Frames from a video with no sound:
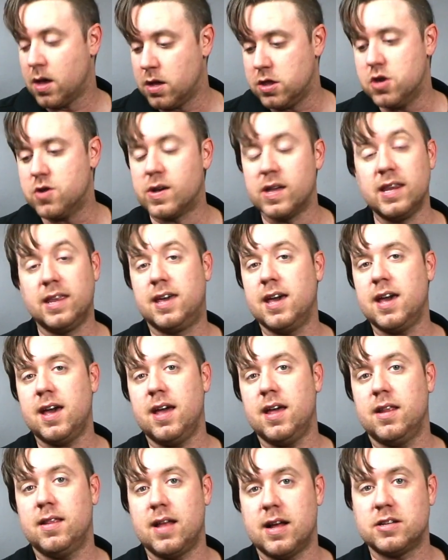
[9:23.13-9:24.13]
You can
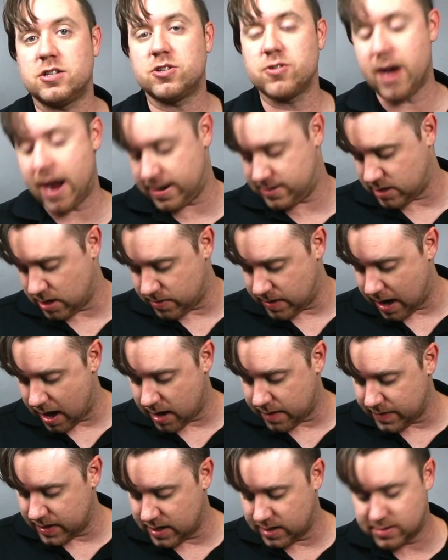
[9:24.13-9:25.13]
get that Strat tone
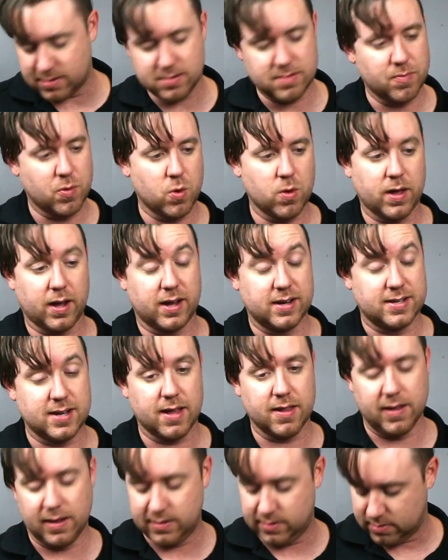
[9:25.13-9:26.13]
out of it. It's more like a
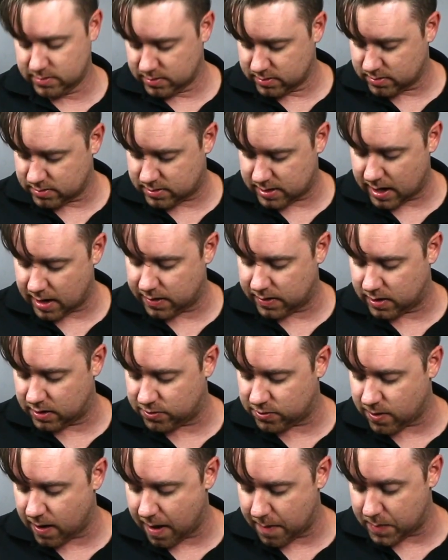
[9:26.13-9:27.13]
Tele sound than a
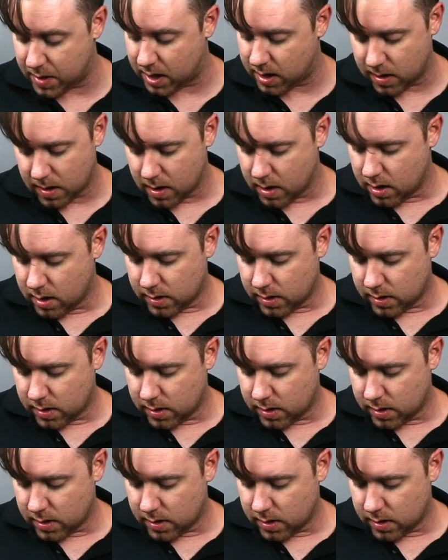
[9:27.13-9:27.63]
Strat, but